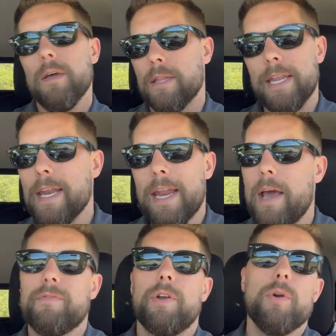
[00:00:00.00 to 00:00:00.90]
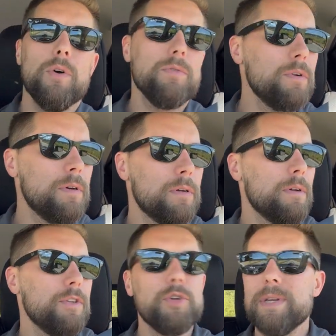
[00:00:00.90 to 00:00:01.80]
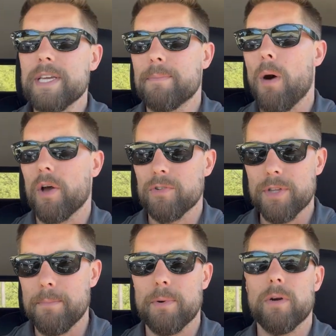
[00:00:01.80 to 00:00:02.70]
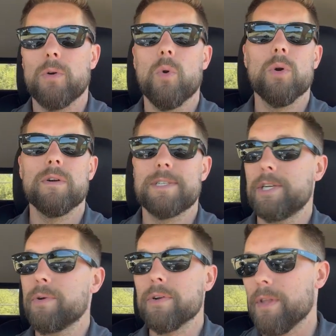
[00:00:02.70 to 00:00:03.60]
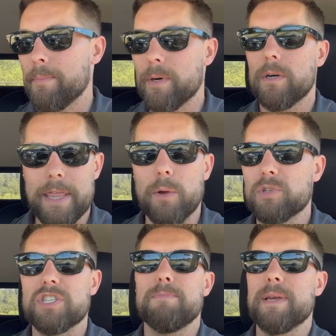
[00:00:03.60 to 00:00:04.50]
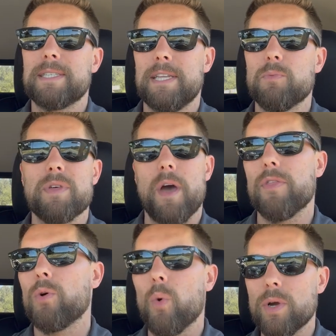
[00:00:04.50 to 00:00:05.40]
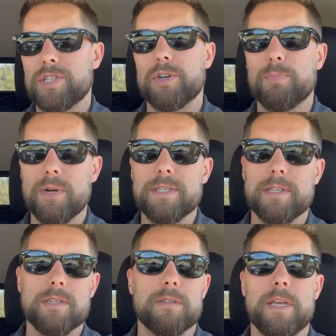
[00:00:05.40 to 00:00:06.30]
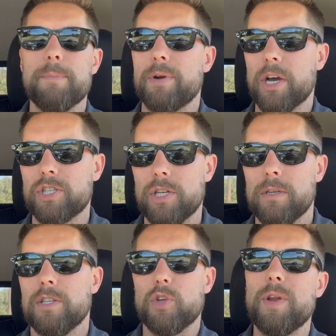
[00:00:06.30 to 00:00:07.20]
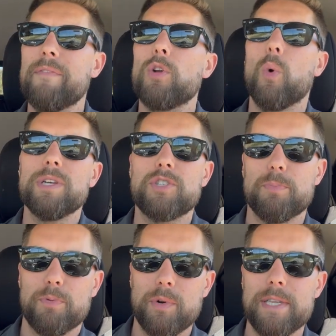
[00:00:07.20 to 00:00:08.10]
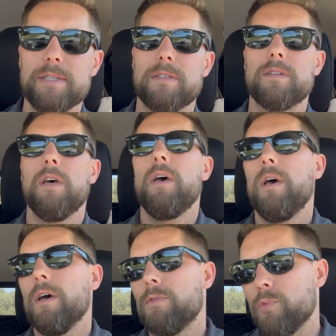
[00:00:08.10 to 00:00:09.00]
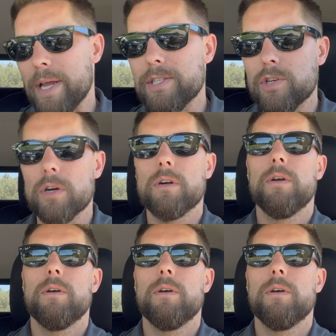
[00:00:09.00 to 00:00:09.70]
They didn't have their own unique model number or serial number. They were just mixed in with other oyster princes in production. So you'd have an oyster prince Ranger.